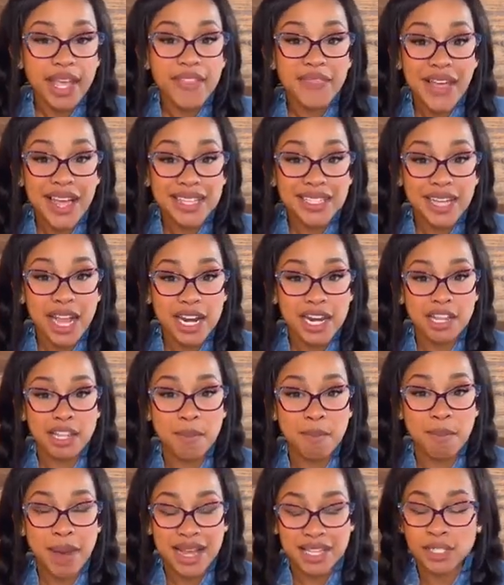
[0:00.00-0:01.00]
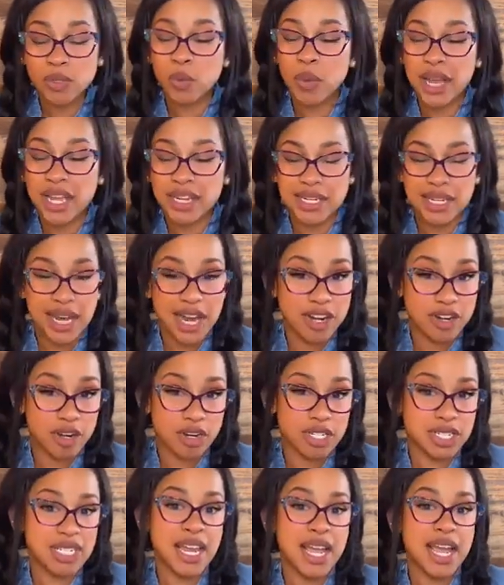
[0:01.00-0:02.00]
that's kind of the best way to
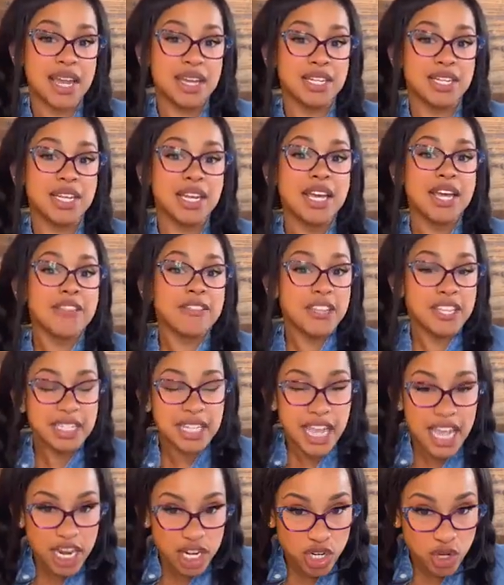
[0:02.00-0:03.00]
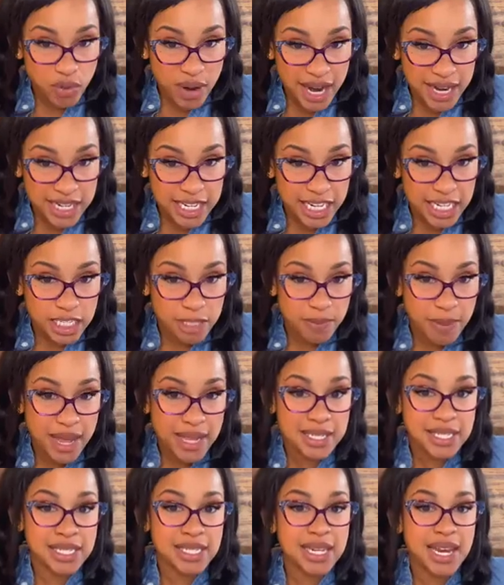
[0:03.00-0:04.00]
understand this indirect
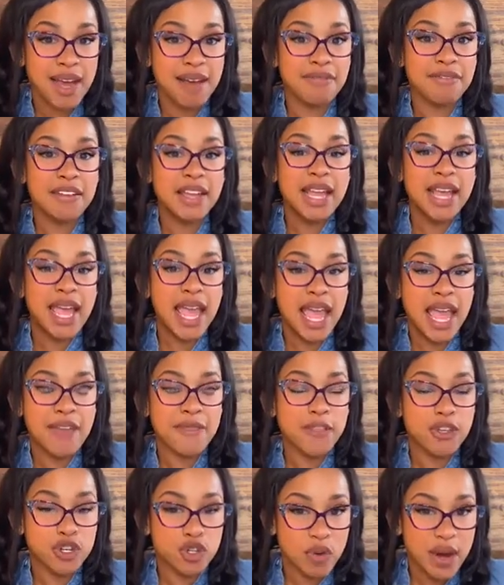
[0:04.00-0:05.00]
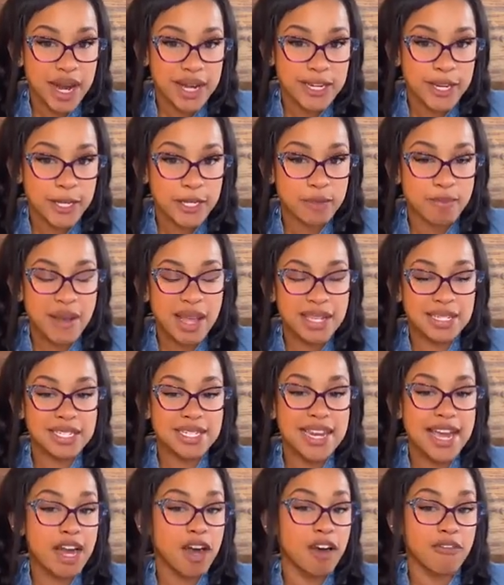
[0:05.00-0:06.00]
expense stuff and the direct
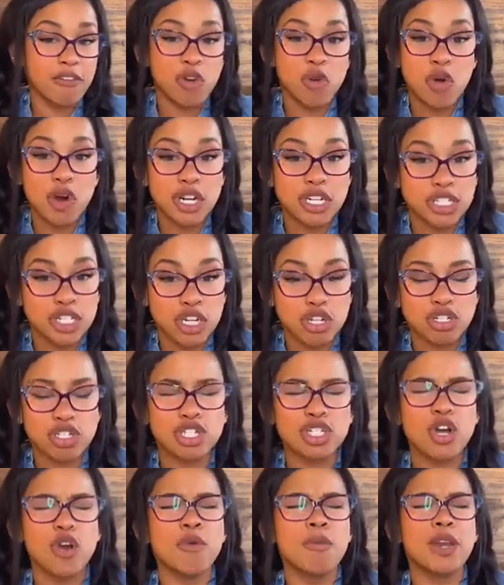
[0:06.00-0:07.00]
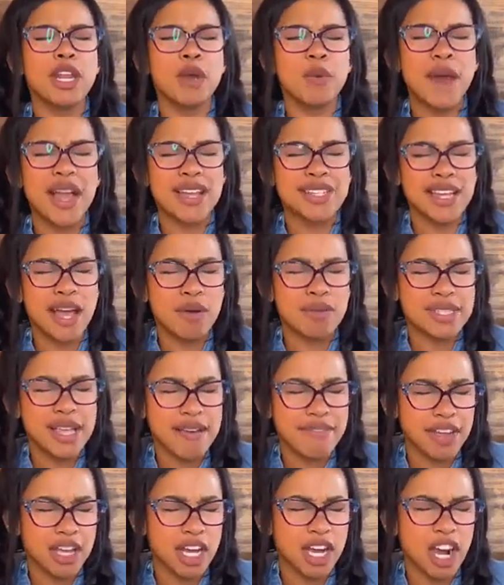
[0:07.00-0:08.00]
expense. Now, of course, there's so many ways. I
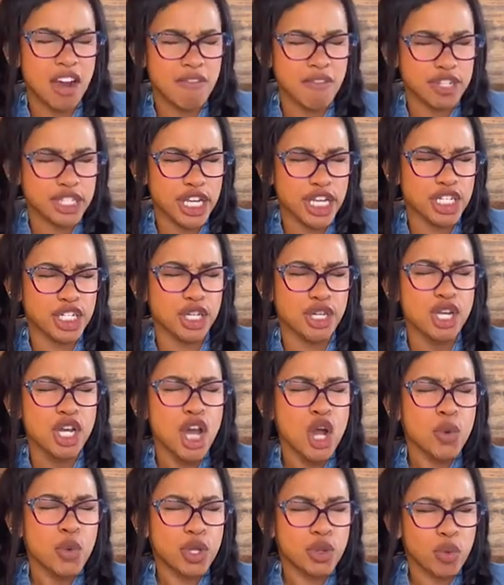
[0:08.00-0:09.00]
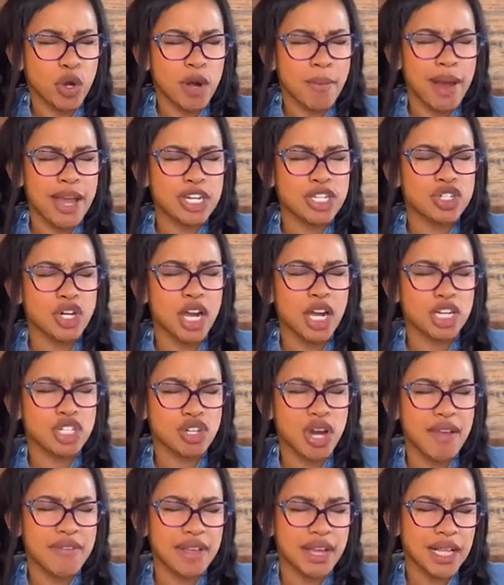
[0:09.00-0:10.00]
was having a conversation with one of my
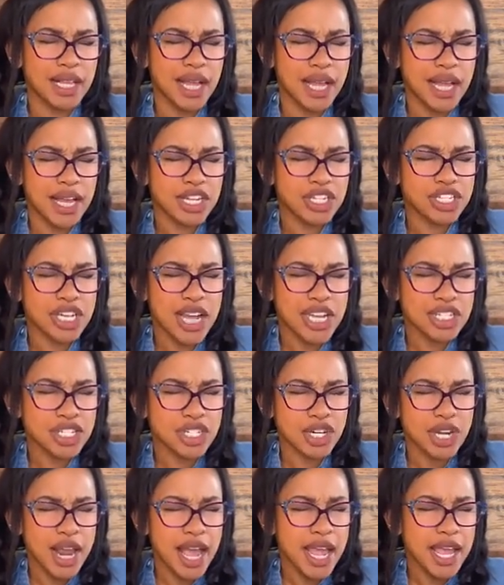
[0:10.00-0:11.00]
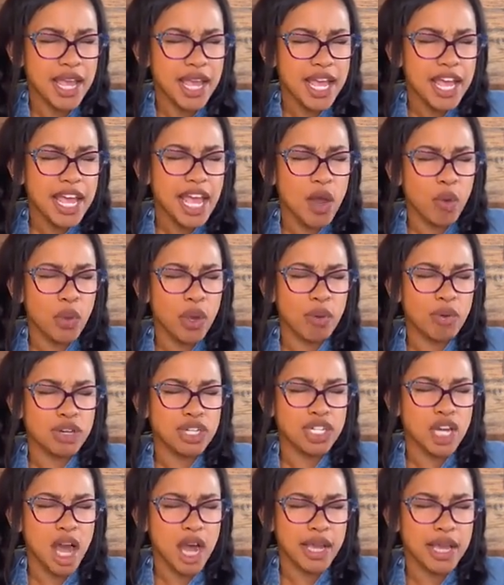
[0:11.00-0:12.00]
truck driving clients yesterday, and we
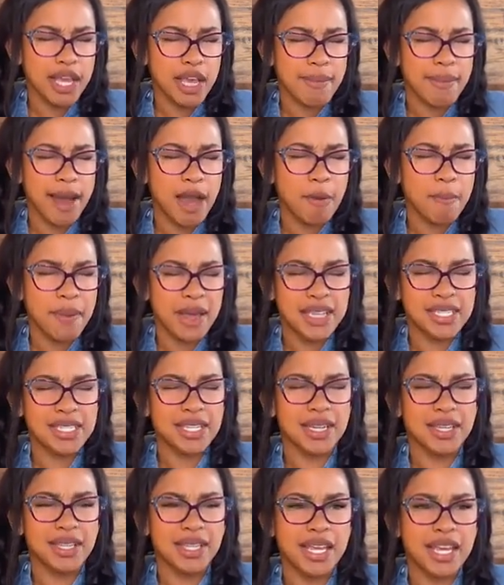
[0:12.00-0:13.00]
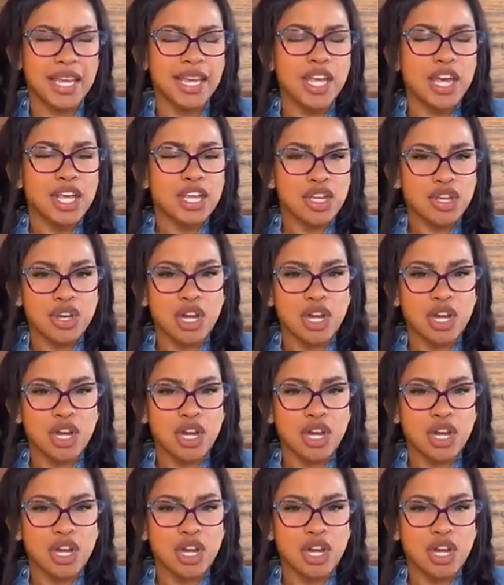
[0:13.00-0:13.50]
were talking about basically,